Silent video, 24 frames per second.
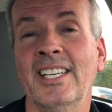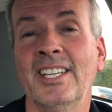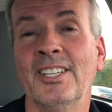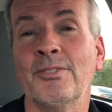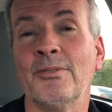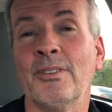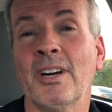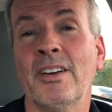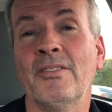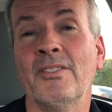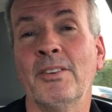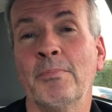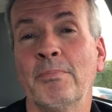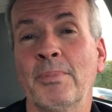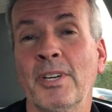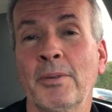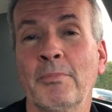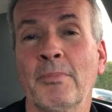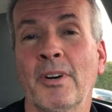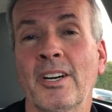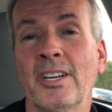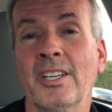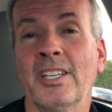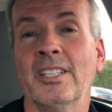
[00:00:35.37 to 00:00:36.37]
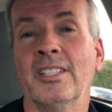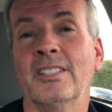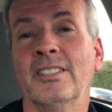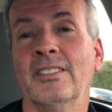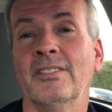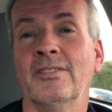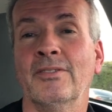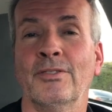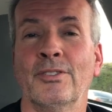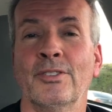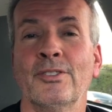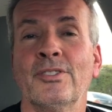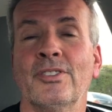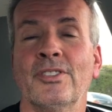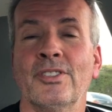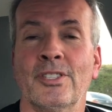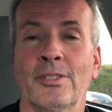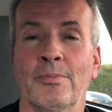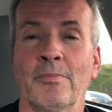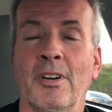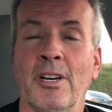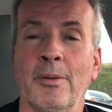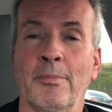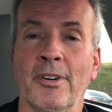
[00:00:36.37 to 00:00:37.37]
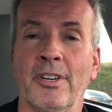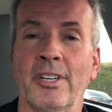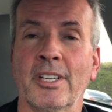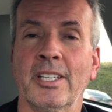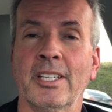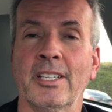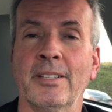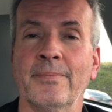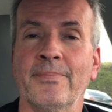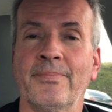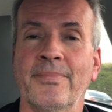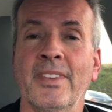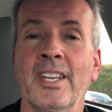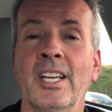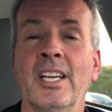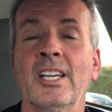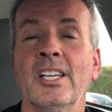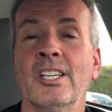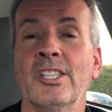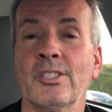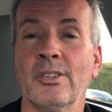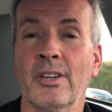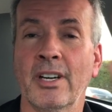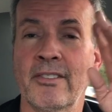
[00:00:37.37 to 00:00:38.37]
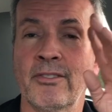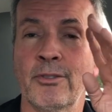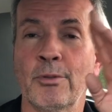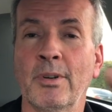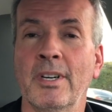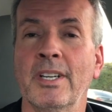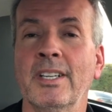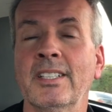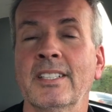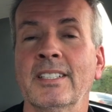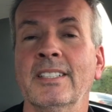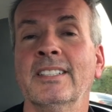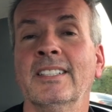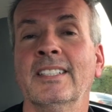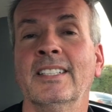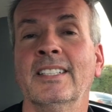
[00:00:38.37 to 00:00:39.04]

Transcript: in driving big market versus small market. So hey everyone,